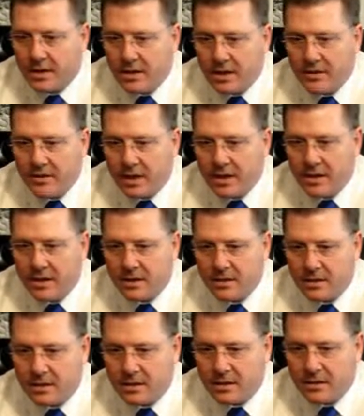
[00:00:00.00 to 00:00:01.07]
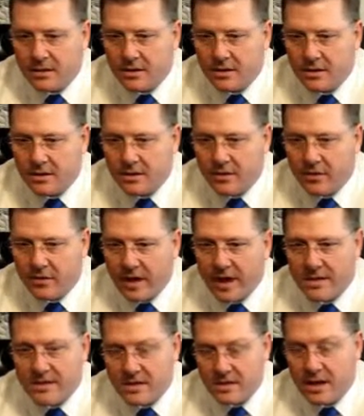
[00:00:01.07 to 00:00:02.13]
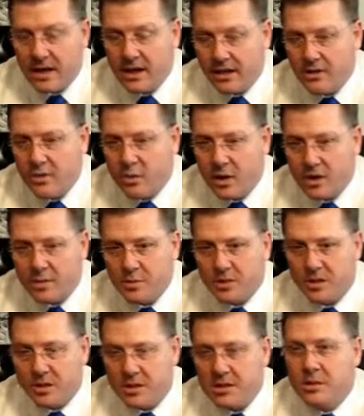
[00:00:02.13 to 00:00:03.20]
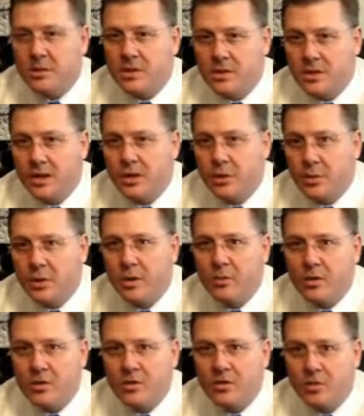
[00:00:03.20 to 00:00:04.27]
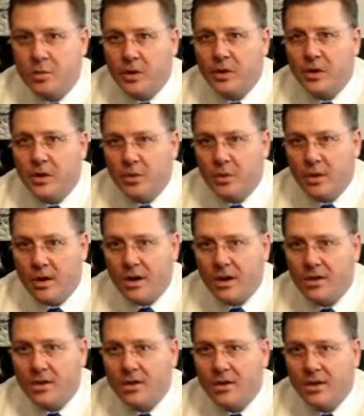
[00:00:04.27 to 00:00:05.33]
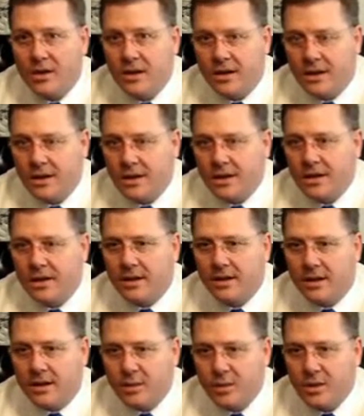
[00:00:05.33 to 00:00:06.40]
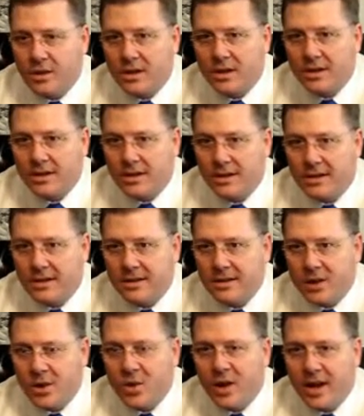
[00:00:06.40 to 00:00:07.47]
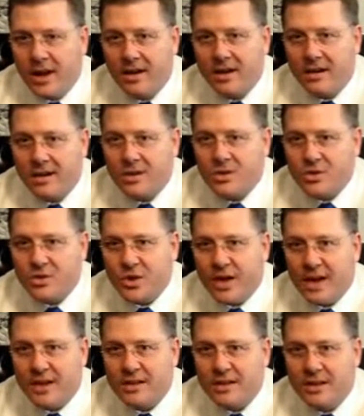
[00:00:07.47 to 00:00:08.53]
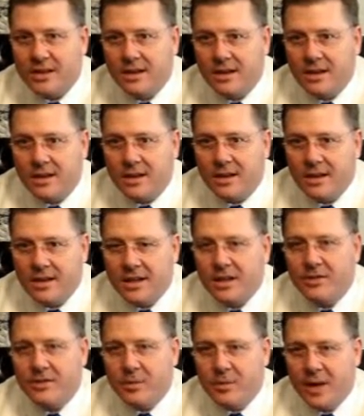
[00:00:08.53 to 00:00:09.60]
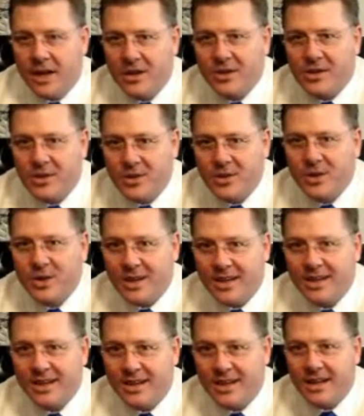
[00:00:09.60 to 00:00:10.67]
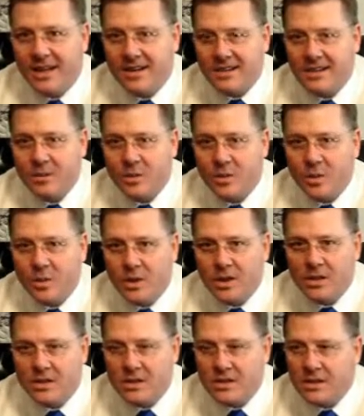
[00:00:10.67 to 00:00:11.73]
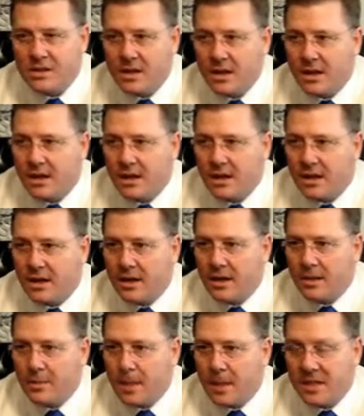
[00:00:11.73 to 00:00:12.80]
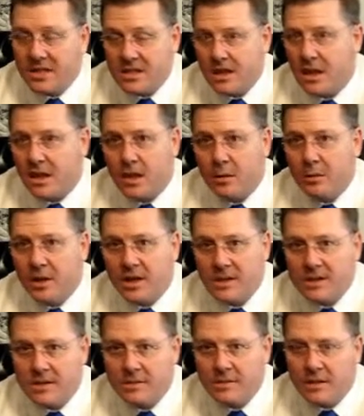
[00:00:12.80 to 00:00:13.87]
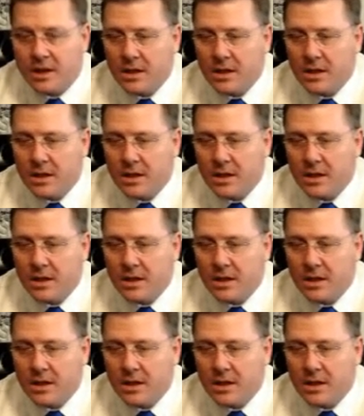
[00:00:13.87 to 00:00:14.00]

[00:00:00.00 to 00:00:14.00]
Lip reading: I find it fascinating to watch, particularly some of the senior members who've been here a while, that really know how to extract the information they're trying to get out of some of the witnesses. It's not all pleasant.